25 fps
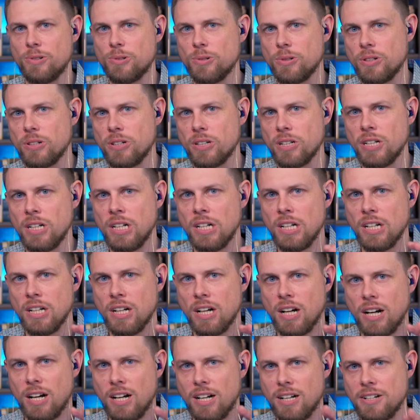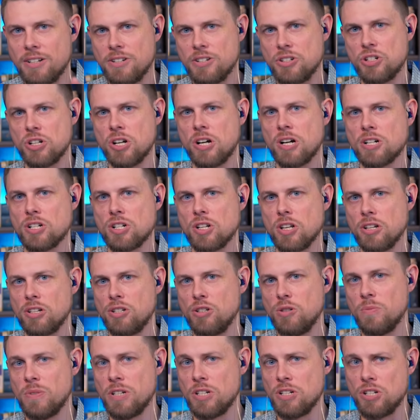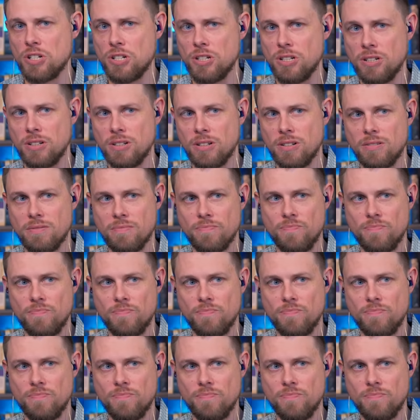or Josh, like you mentioned,